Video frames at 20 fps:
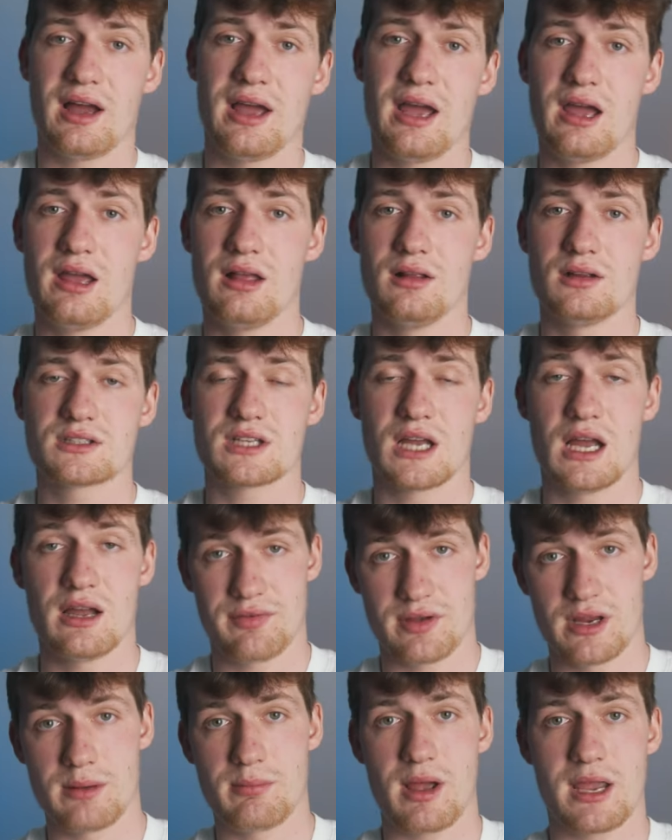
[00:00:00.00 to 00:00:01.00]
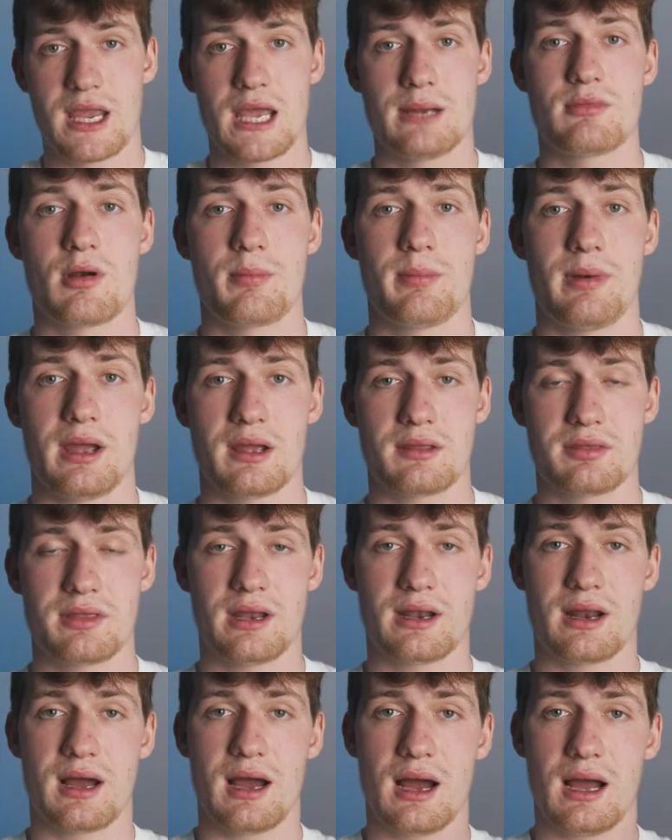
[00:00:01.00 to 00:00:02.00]
else I have in my camera bag
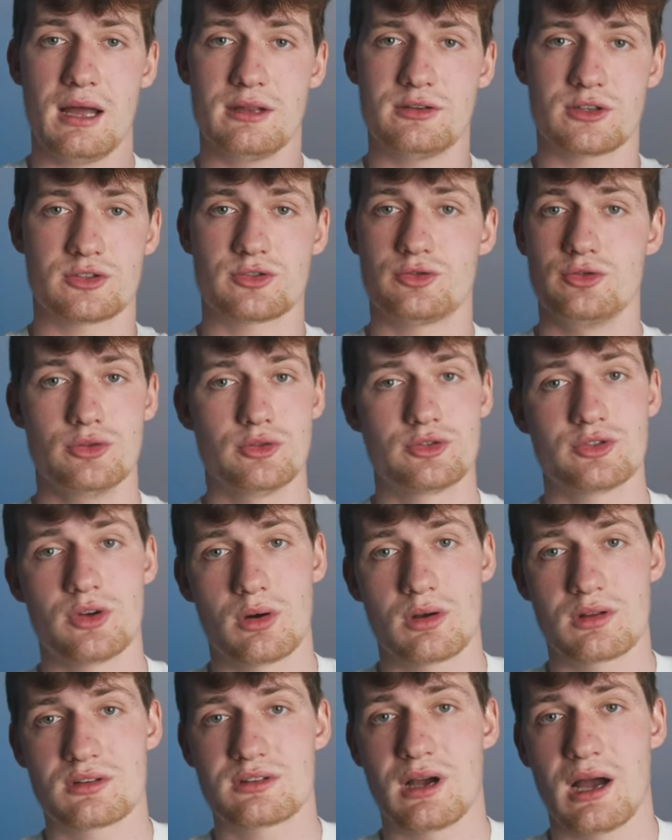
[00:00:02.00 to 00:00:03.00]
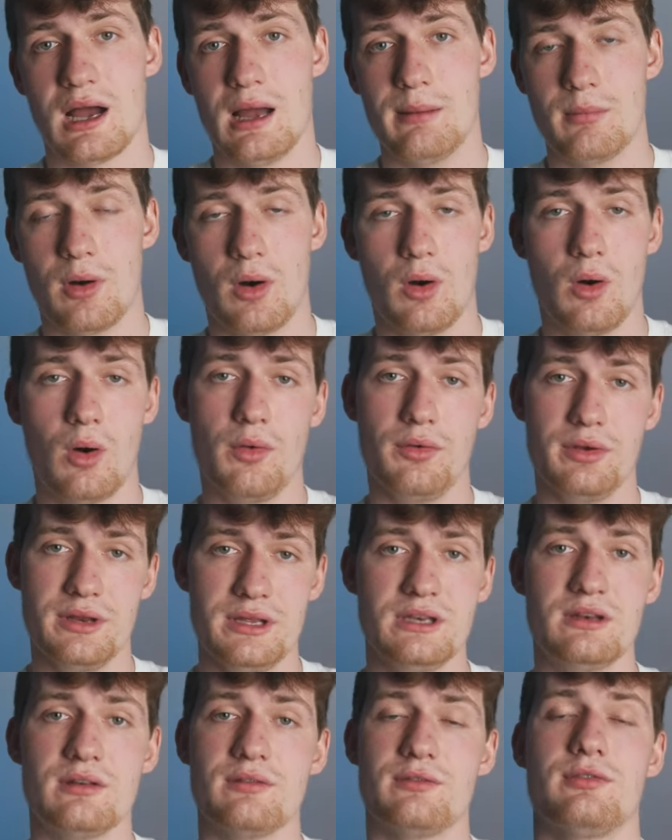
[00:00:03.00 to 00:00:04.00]
that I just use all the time or
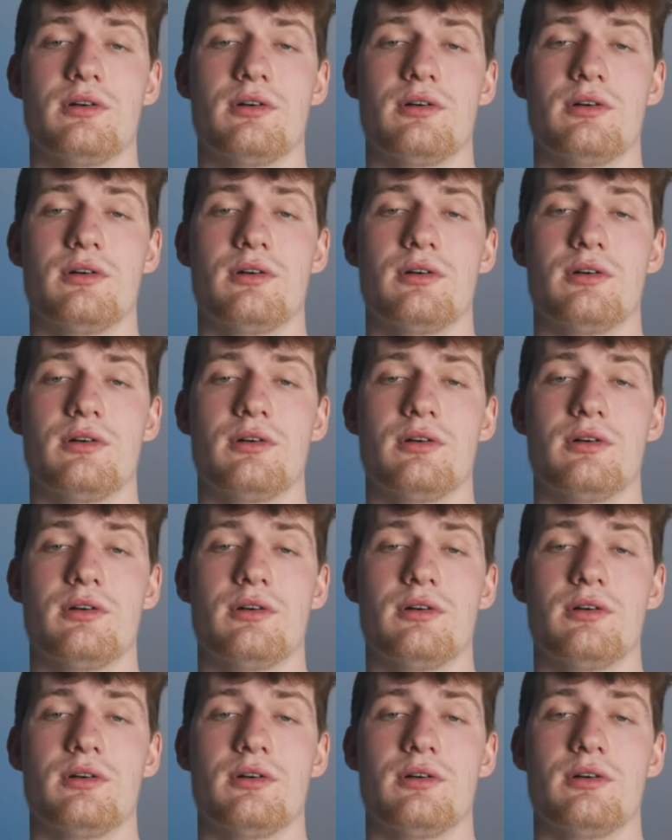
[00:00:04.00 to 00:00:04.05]
need